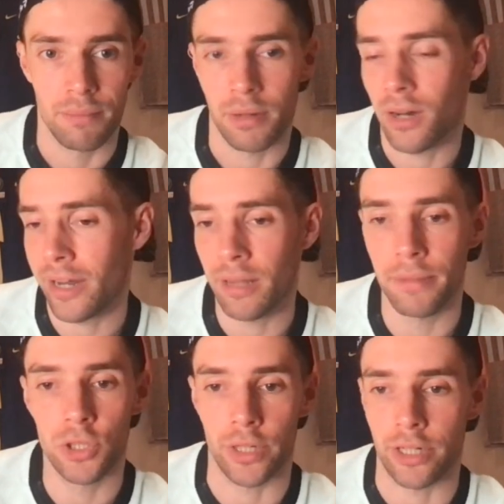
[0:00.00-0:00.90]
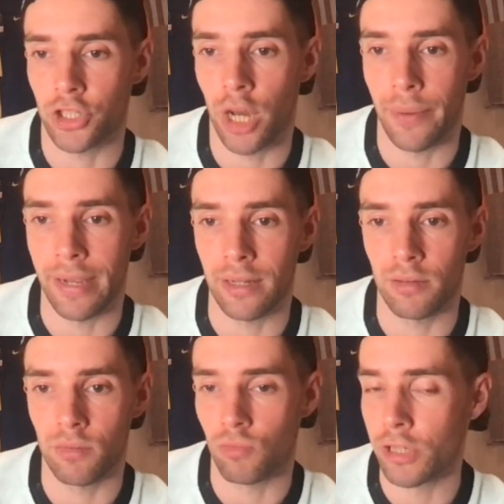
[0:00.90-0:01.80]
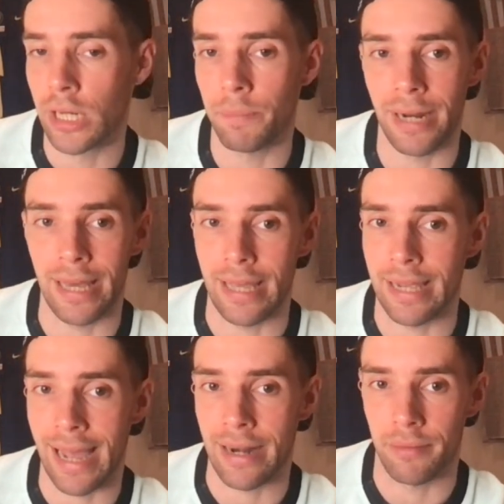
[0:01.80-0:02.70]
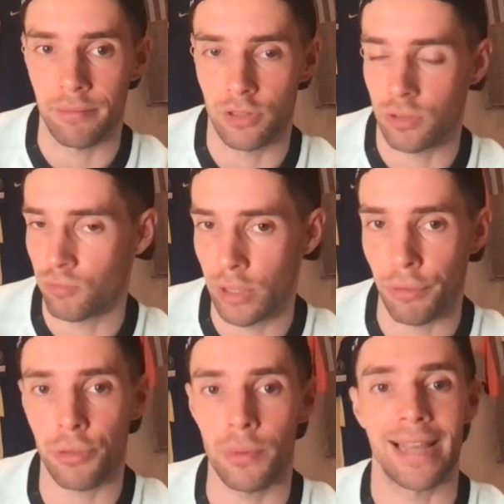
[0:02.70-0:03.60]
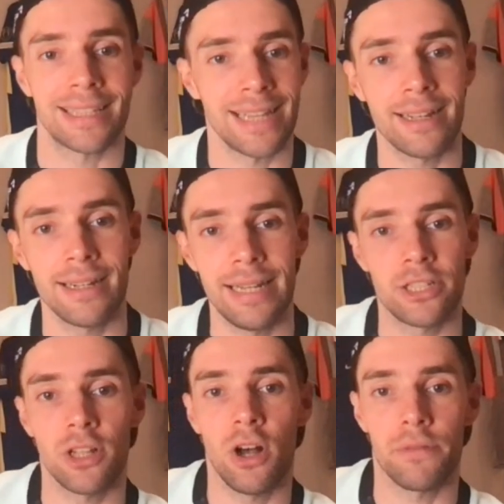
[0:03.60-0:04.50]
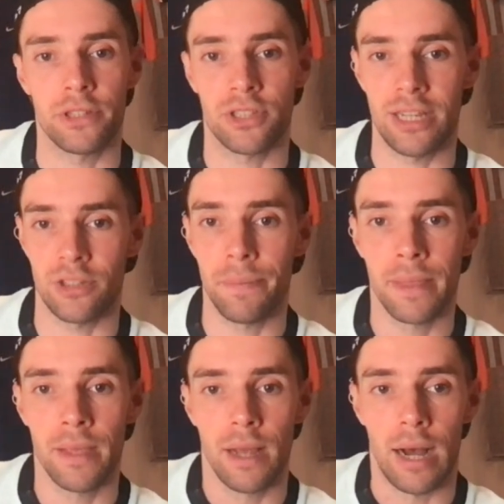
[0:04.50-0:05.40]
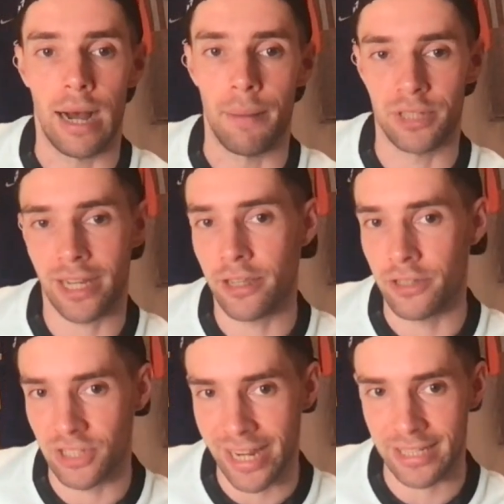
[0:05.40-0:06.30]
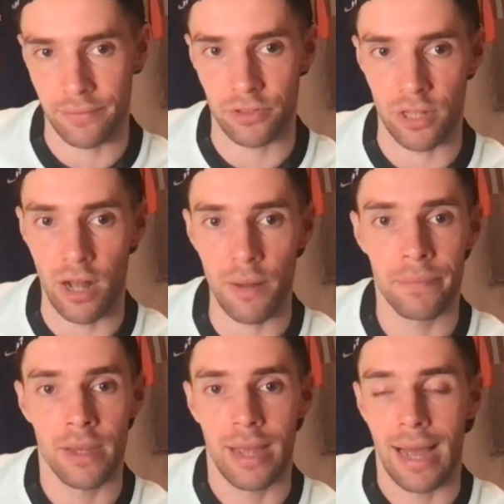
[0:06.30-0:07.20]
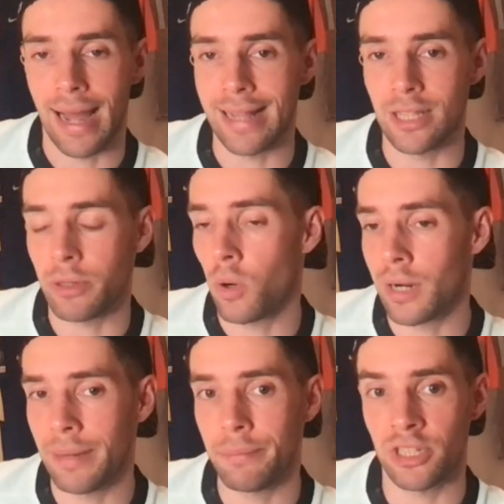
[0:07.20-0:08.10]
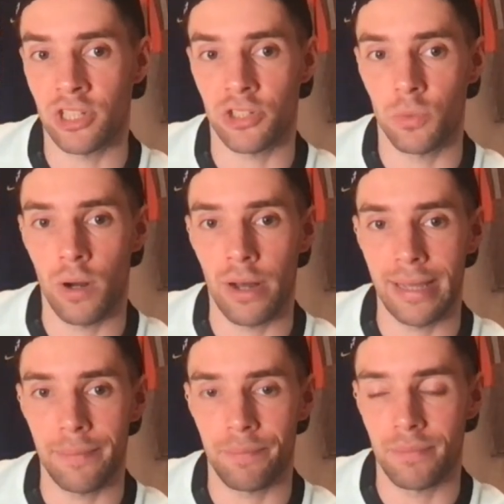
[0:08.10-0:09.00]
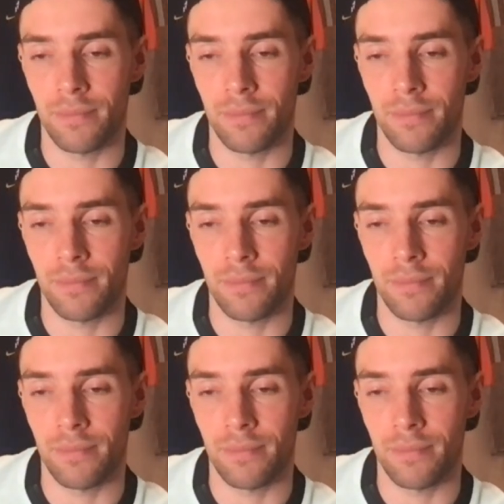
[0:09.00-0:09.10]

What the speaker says: Mykhailo Mudryk showing real ability again. It's a real threat. Second league start of the season, second consecutive start. And we got glimpses as to why